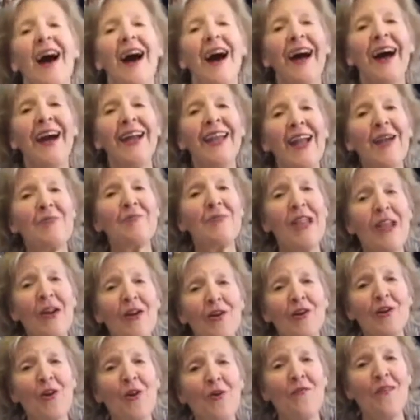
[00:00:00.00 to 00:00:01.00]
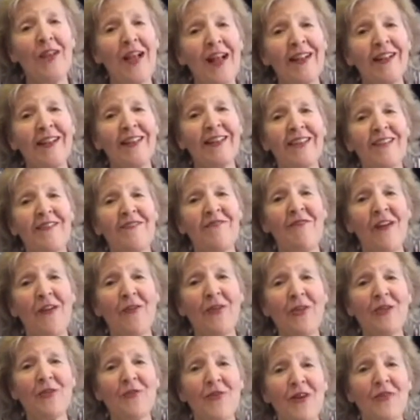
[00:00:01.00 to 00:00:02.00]
Hi, I'm Karen Covell, the
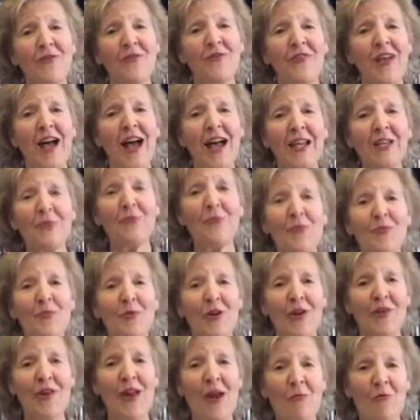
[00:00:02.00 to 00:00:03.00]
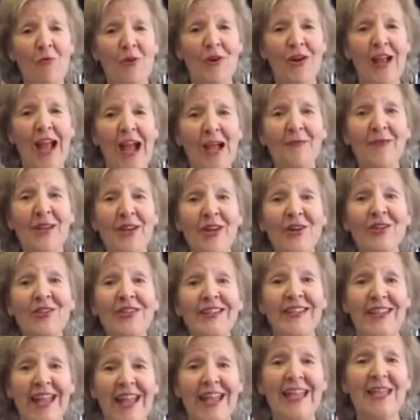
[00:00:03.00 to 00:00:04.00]
founding director of the Hollywood Prayer Network. I'm here
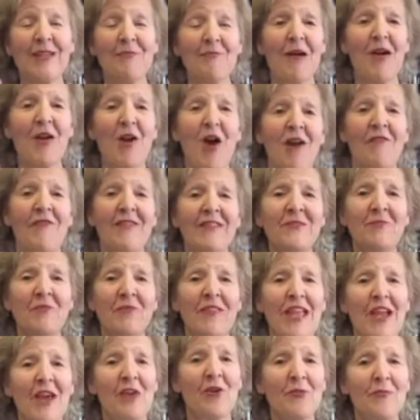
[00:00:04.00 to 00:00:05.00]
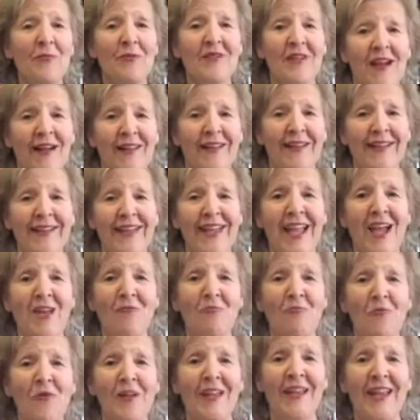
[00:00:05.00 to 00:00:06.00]
today in my office with Aaron Batali,
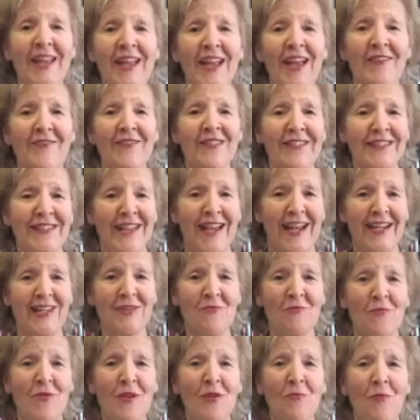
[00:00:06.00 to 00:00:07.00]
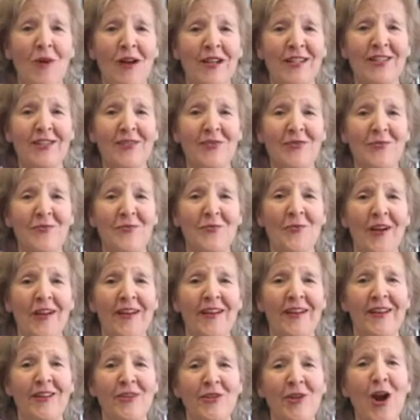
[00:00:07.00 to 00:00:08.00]
and we have decided we want to
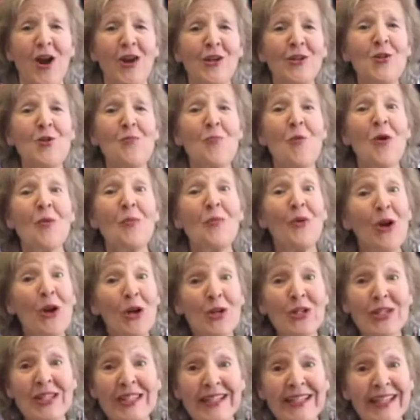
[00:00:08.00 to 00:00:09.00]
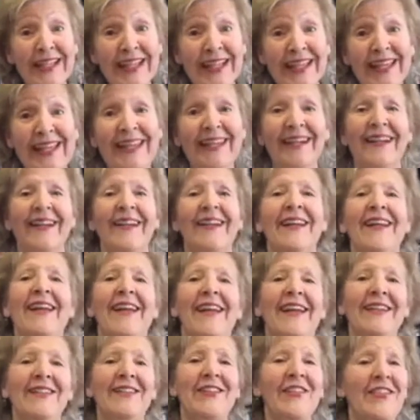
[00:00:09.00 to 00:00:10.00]
talk to you more personally
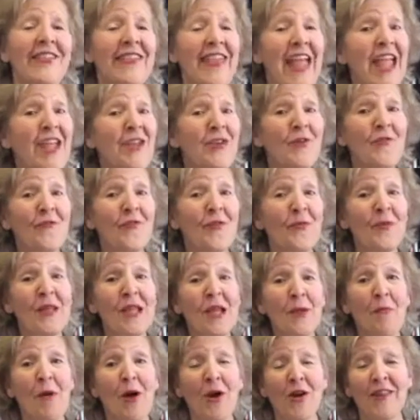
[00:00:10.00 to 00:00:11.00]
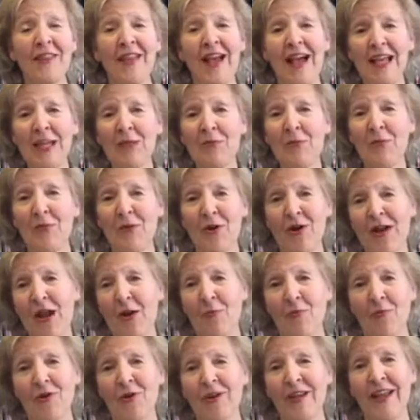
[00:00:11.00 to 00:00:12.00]
to thank you for being a part of the Hollywood Prayer
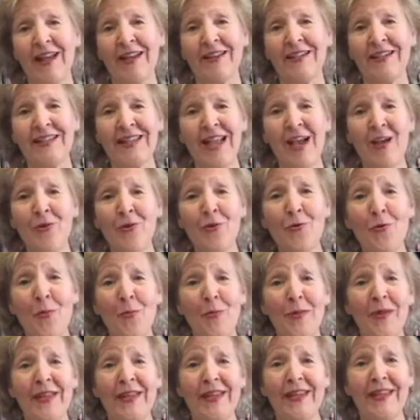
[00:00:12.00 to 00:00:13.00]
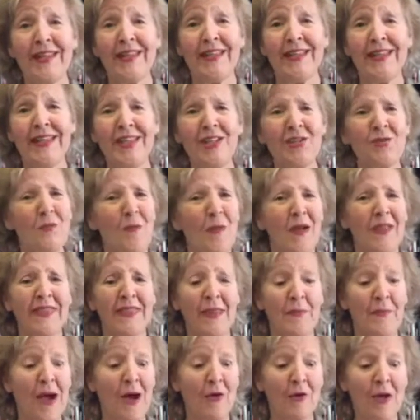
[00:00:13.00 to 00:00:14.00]
Network and to tell you a bit each
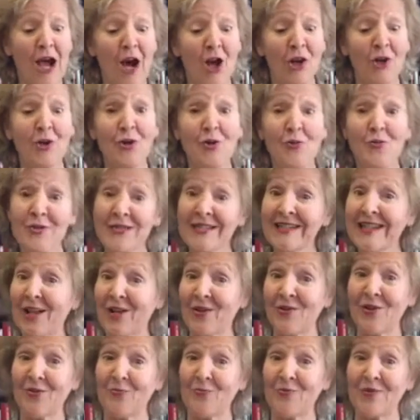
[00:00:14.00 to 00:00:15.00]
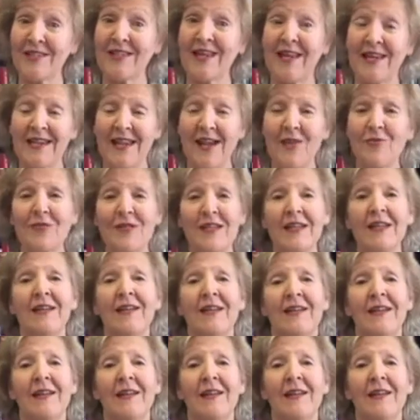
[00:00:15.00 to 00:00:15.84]
month about our newsletter that we send out.